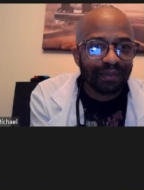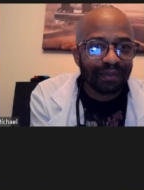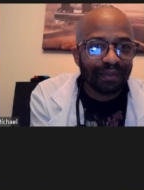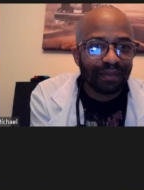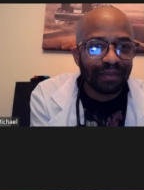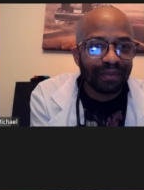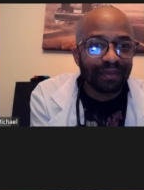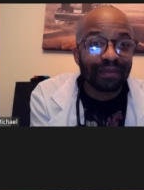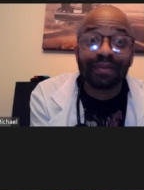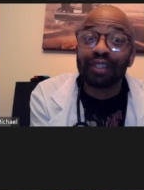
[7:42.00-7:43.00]
I, I
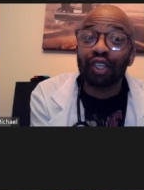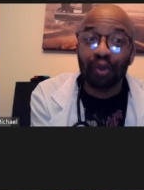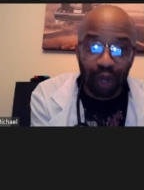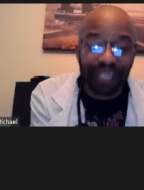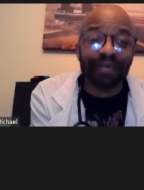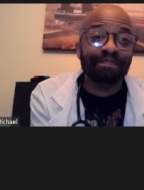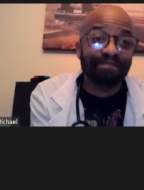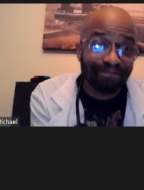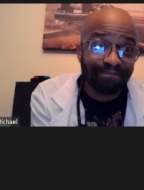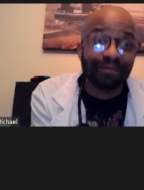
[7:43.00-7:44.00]
you enjoyed would.
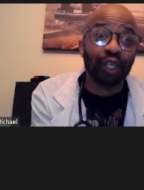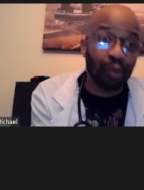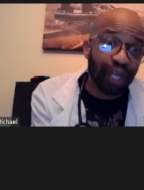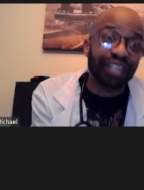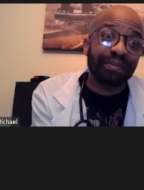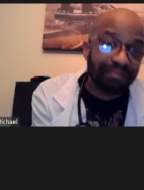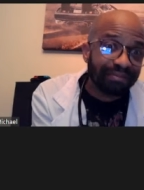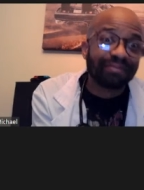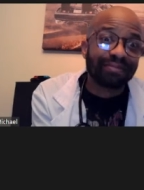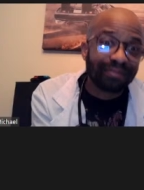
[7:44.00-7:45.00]
You would.
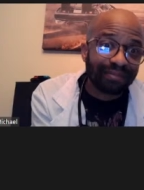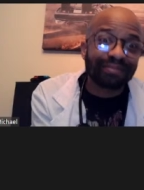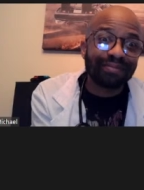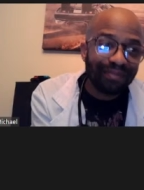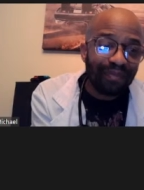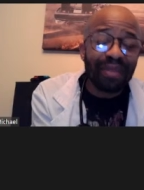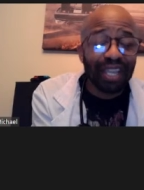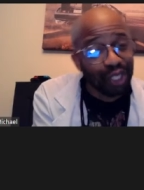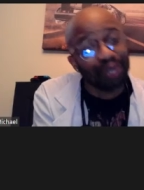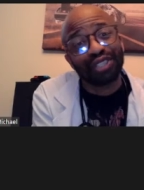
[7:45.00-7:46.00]

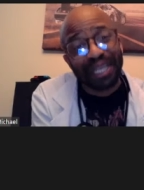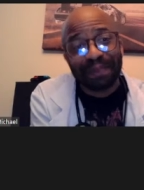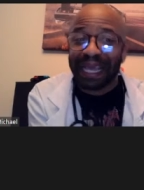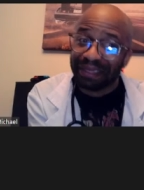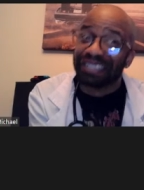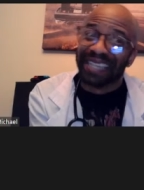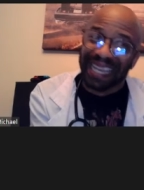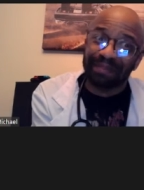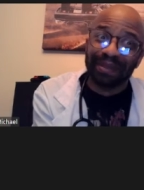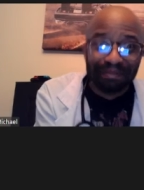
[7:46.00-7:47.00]
You seem like the type.